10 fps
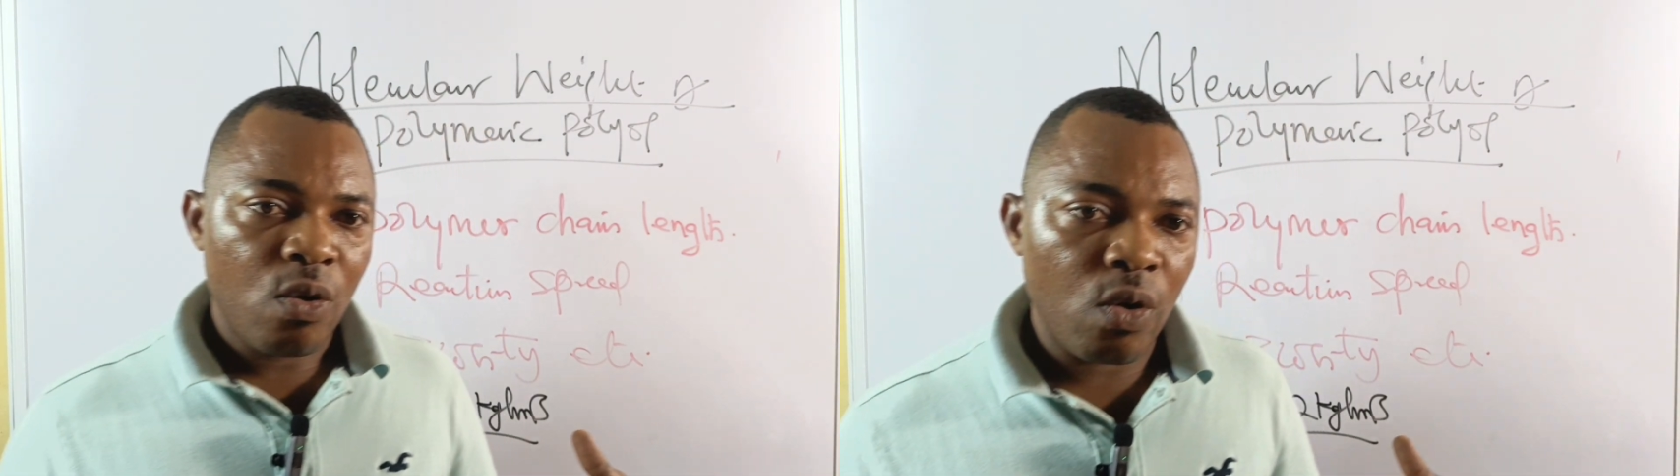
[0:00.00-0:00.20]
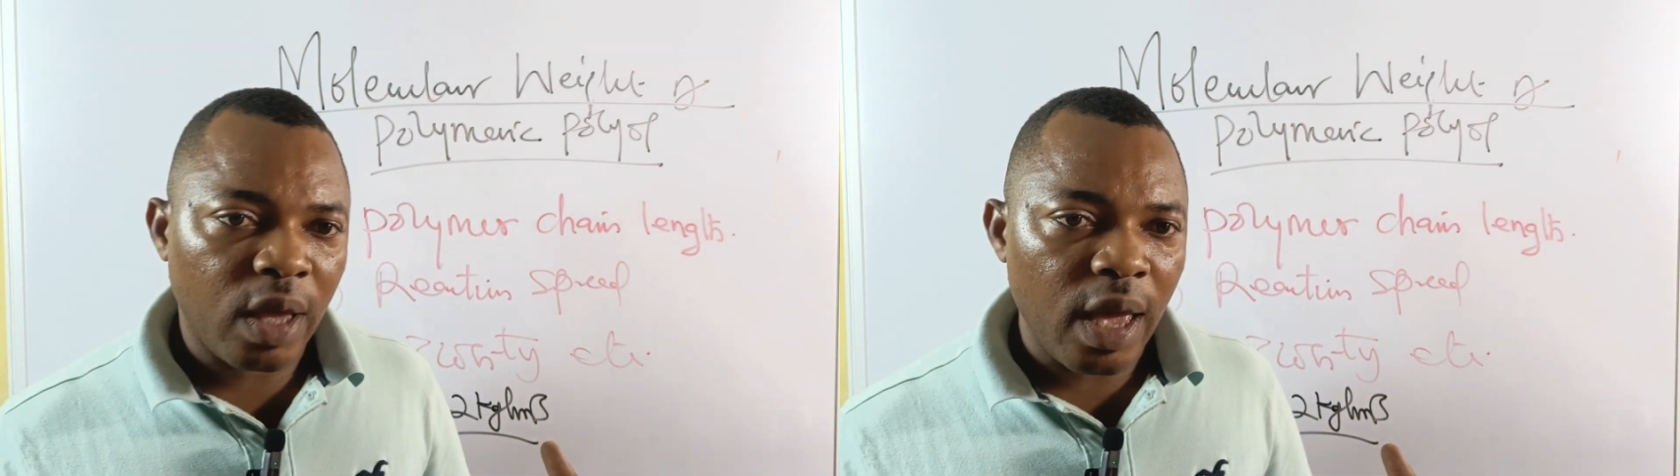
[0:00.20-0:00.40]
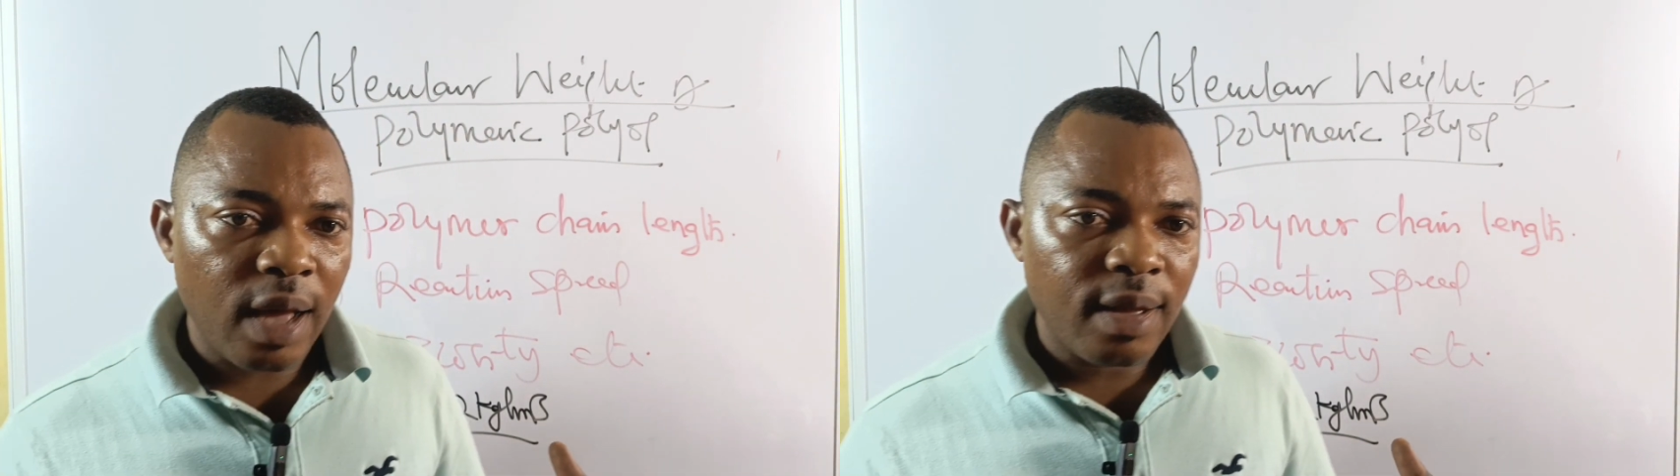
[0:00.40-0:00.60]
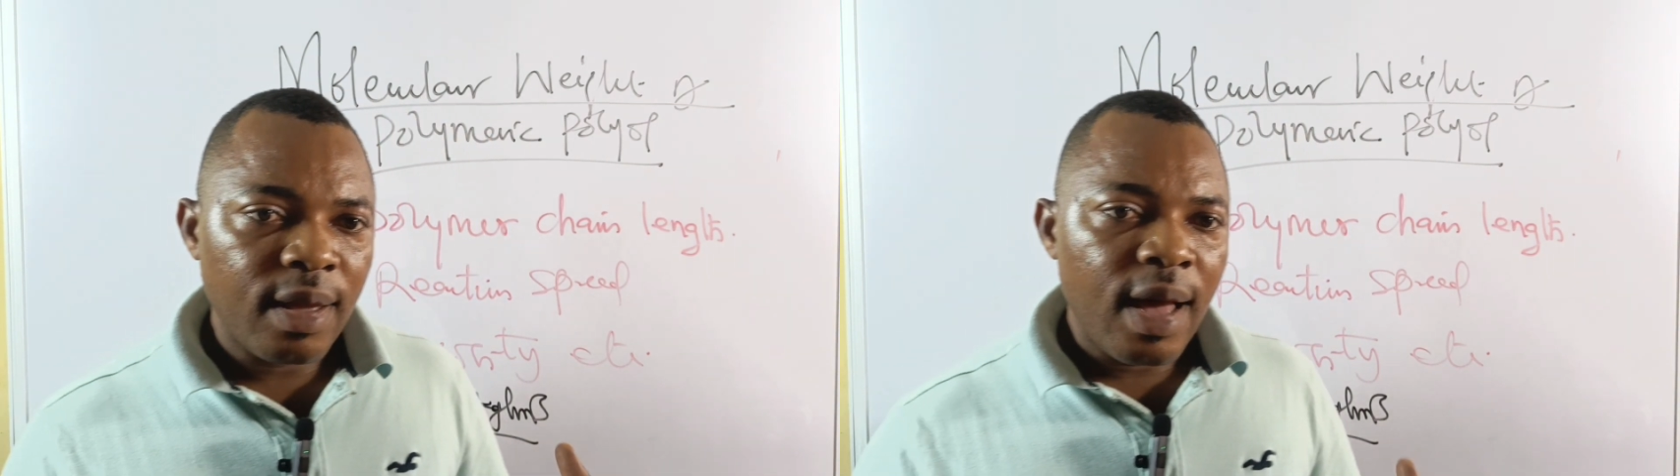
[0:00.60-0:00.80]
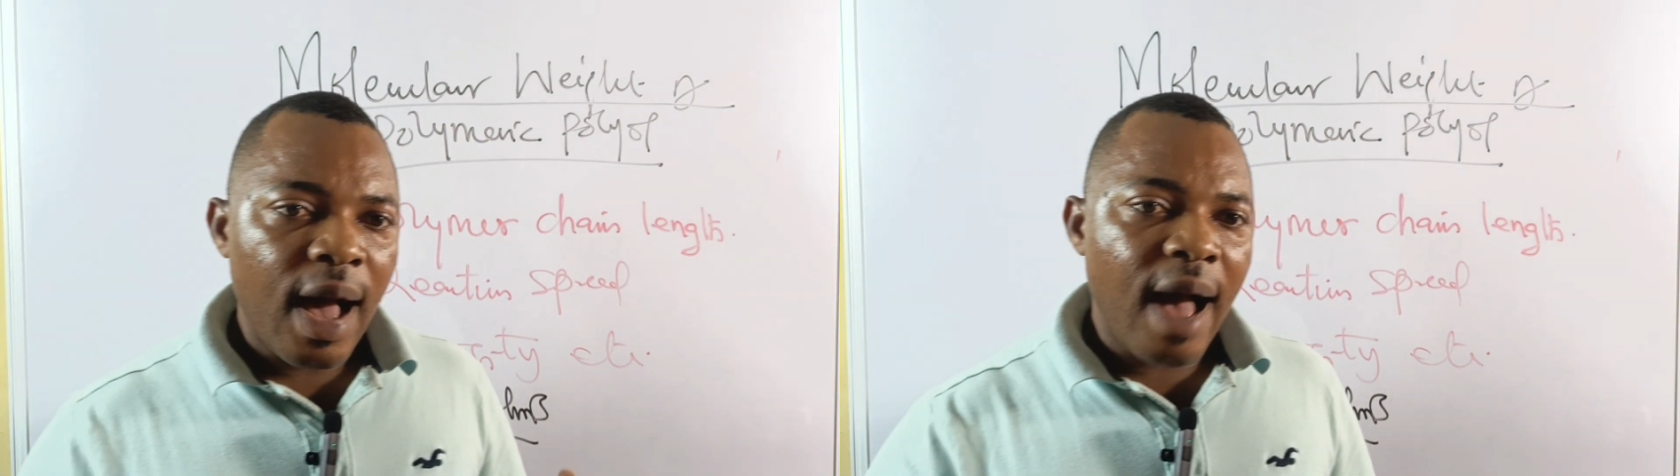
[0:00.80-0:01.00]
okay,
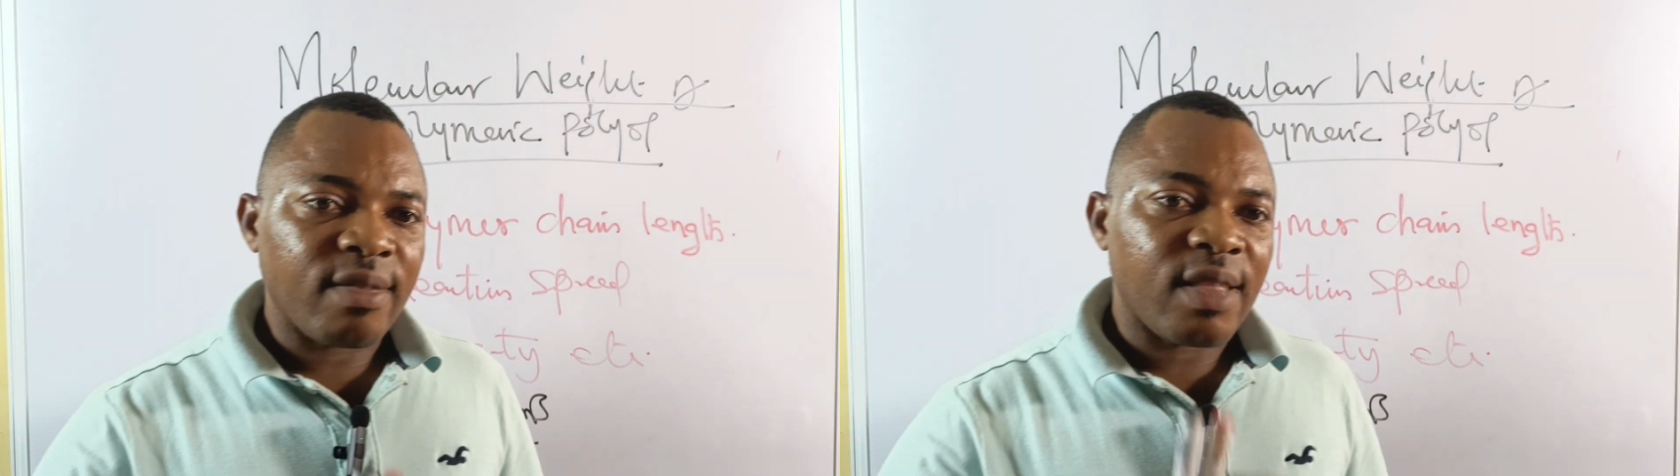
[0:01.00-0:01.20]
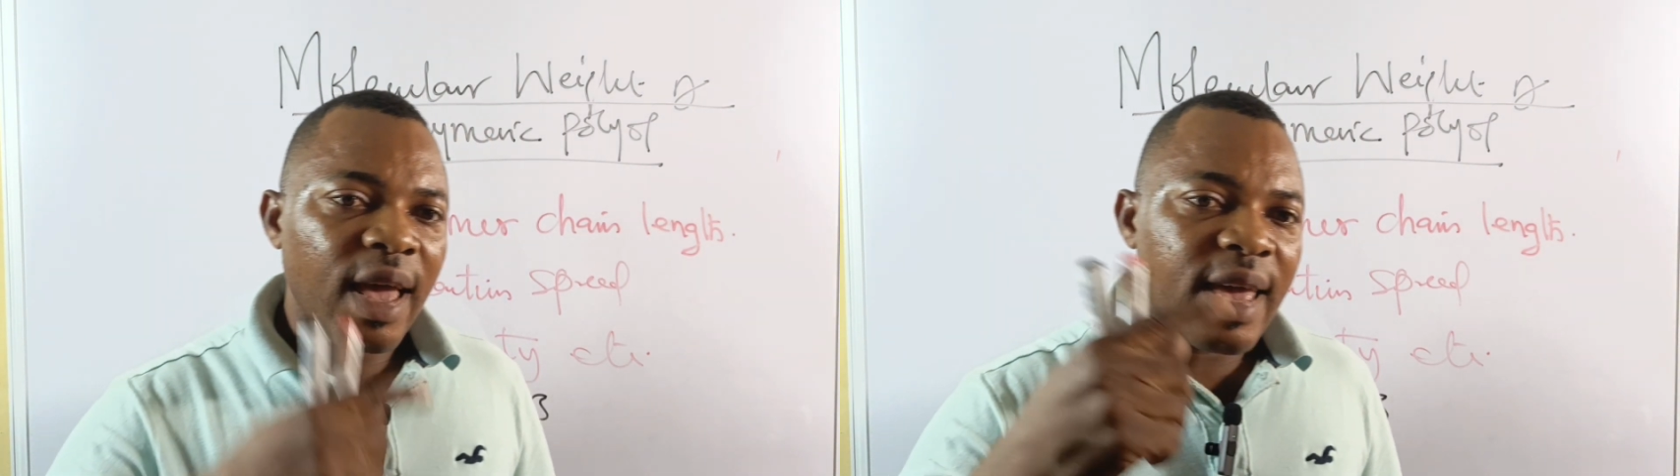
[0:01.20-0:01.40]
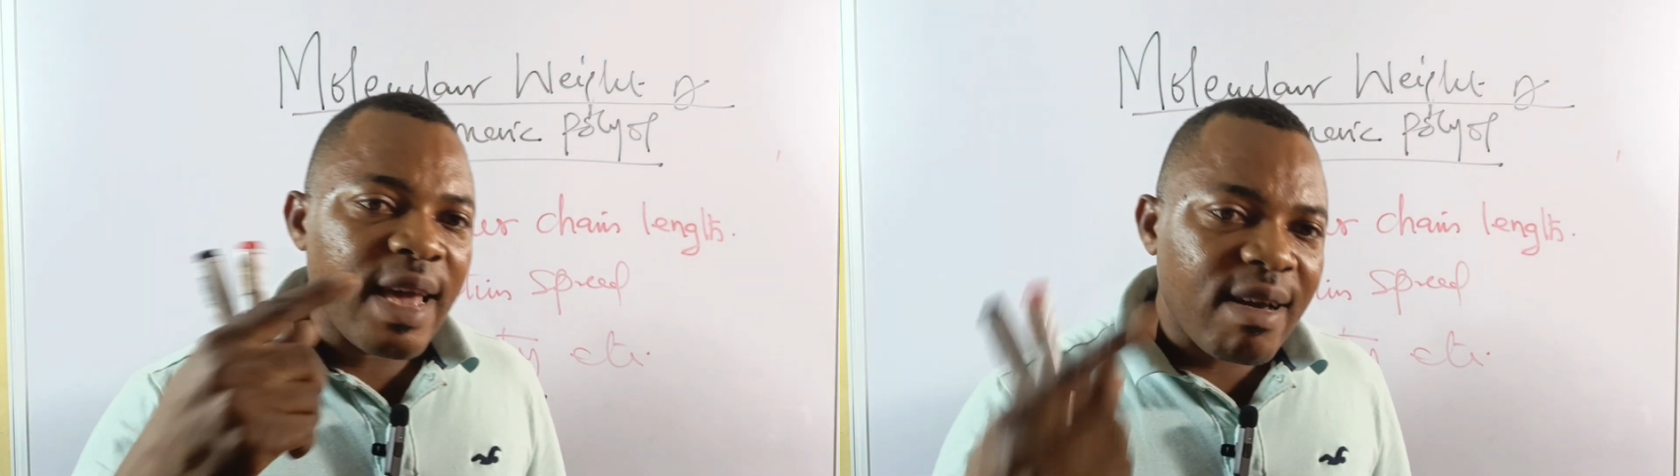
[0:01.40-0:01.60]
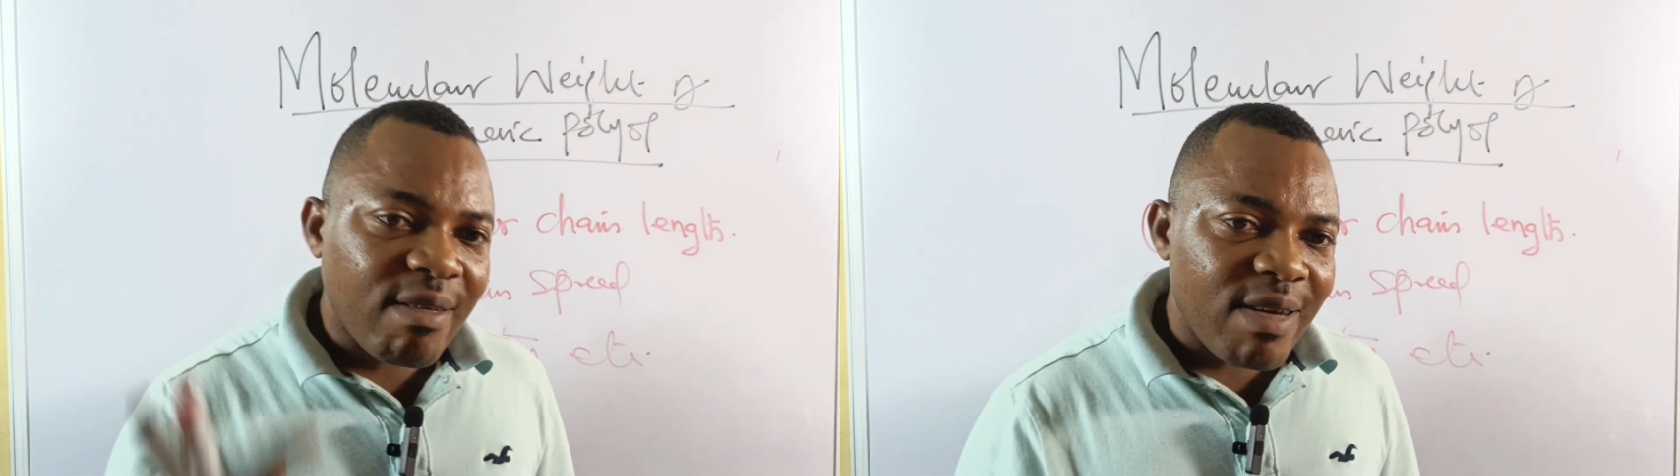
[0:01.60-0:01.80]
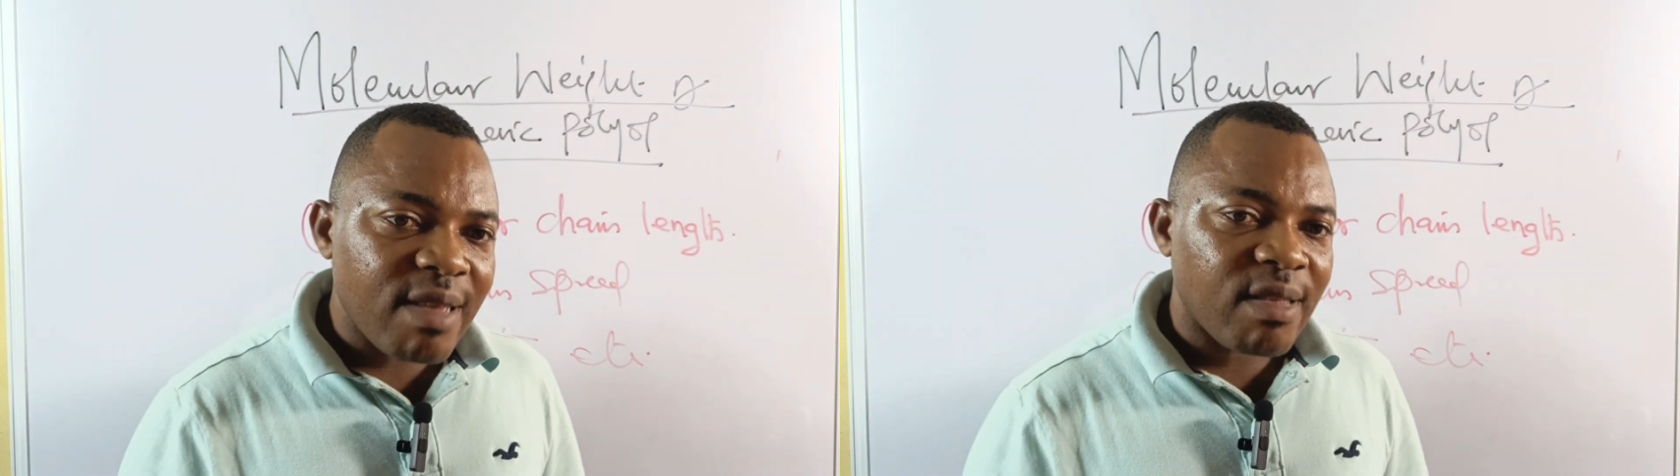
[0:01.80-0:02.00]
as the
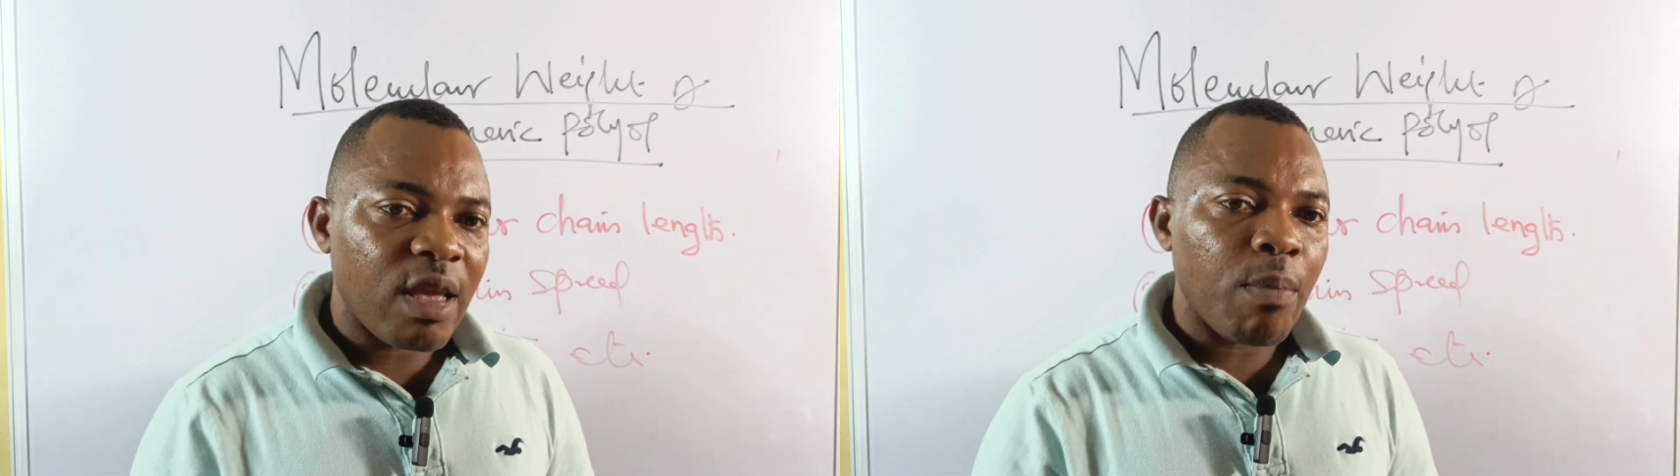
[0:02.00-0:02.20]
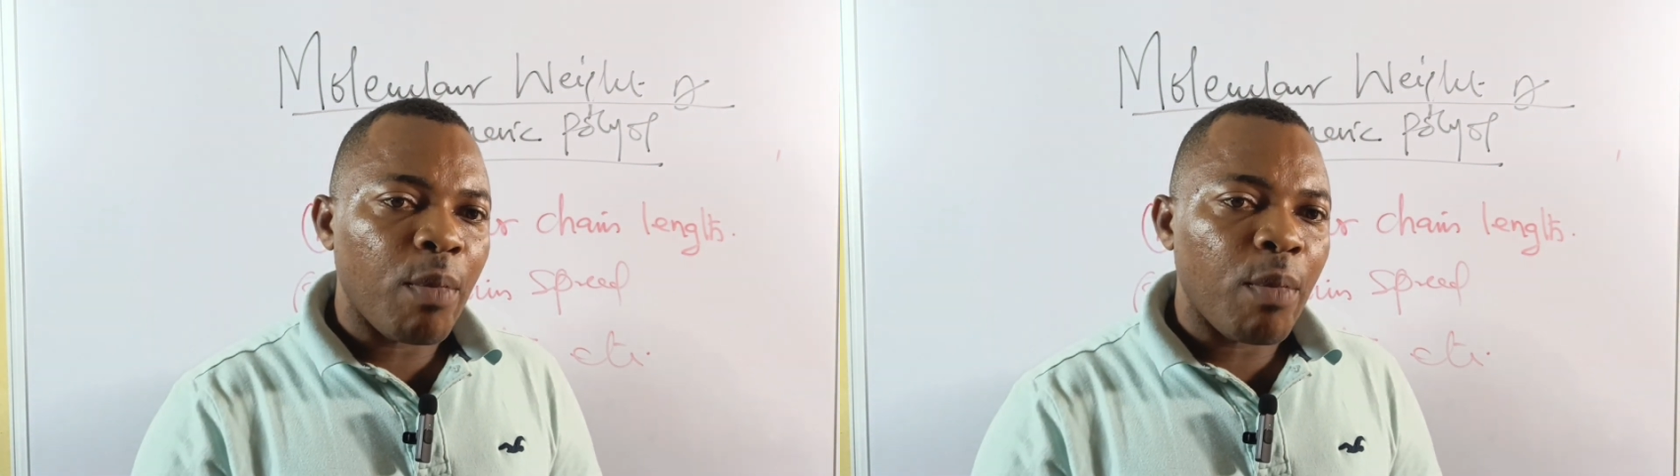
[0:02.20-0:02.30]
increase in